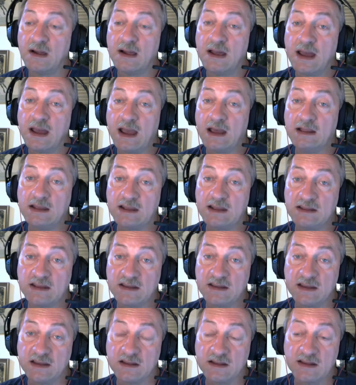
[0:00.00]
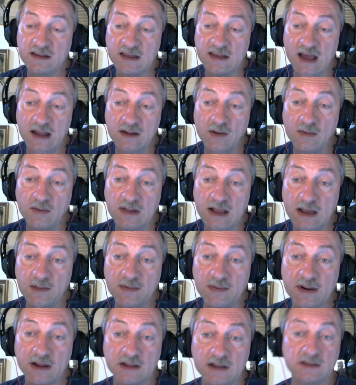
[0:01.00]
And it is in the sign of
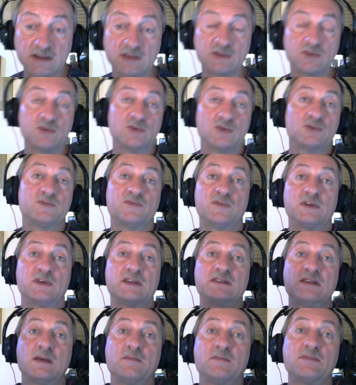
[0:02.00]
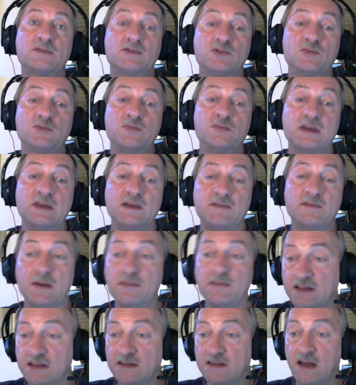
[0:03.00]
Libra. It is good, for example, to be
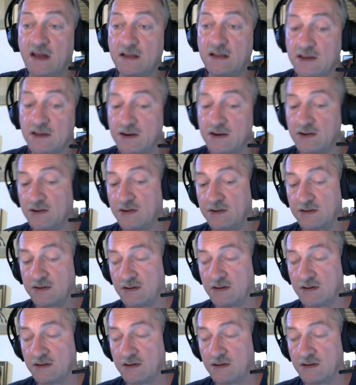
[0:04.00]
web designer. Or,